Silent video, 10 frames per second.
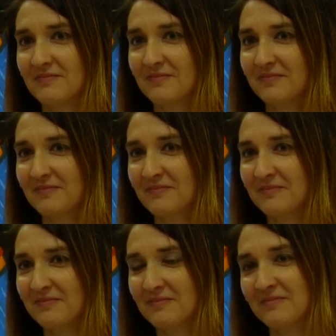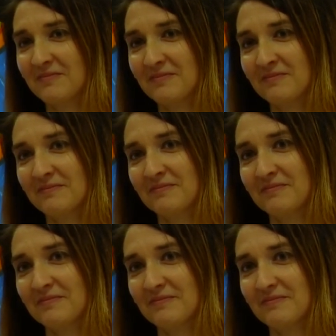
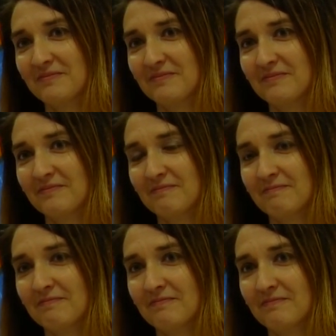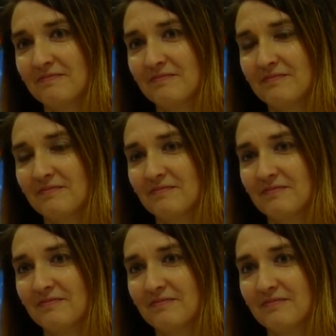
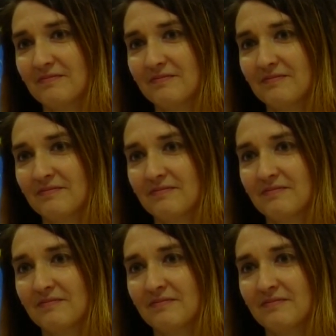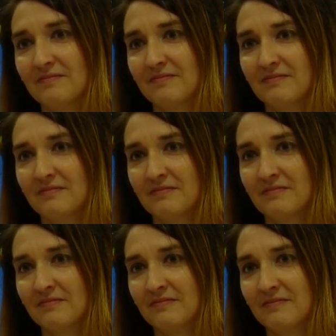
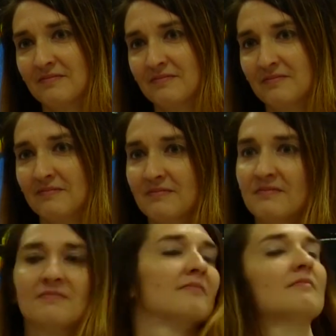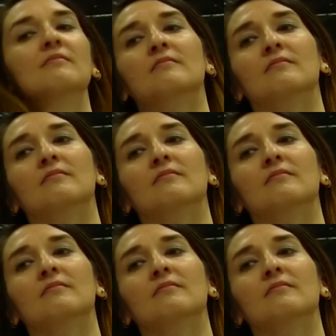(silent)